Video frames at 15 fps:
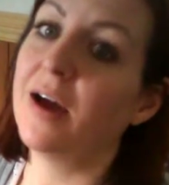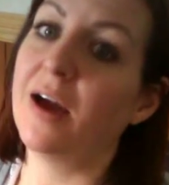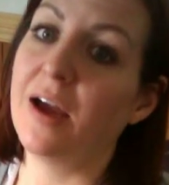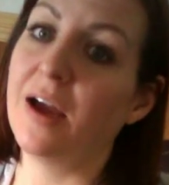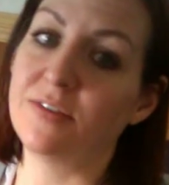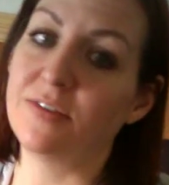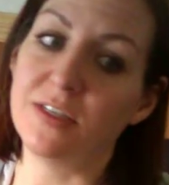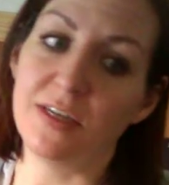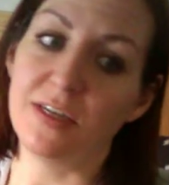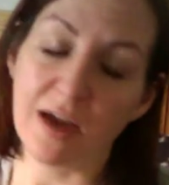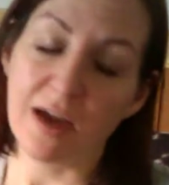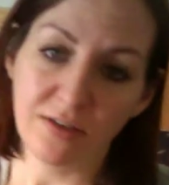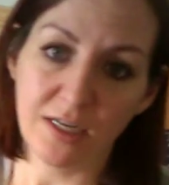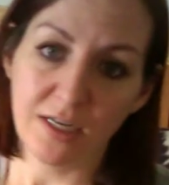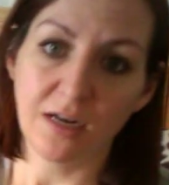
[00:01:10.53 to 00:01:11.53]
I have to
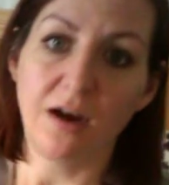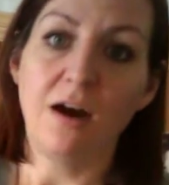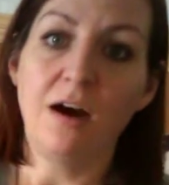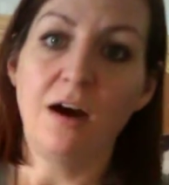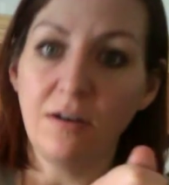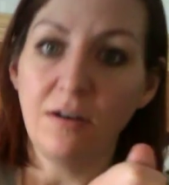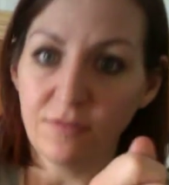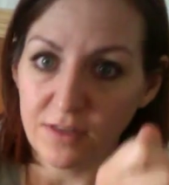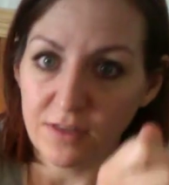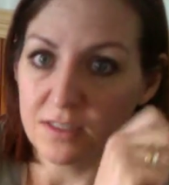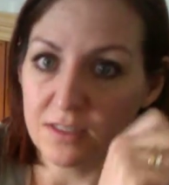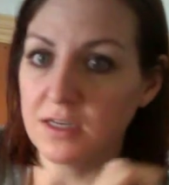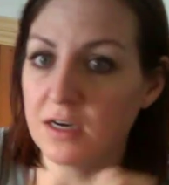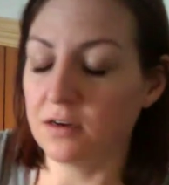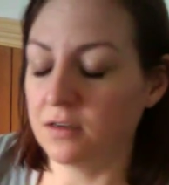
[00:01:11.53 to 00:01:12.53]
now take off these
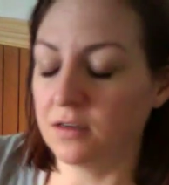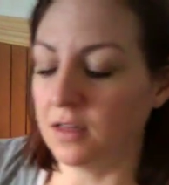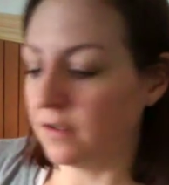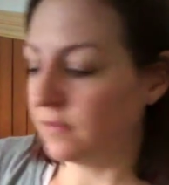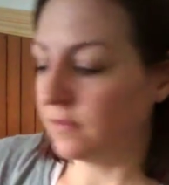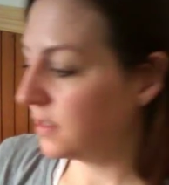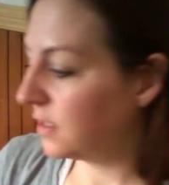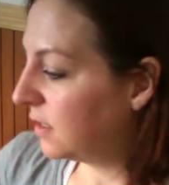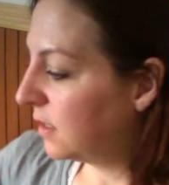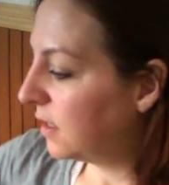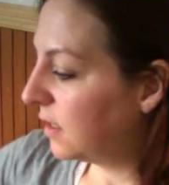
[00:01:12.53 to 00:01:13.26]
sterile gloves.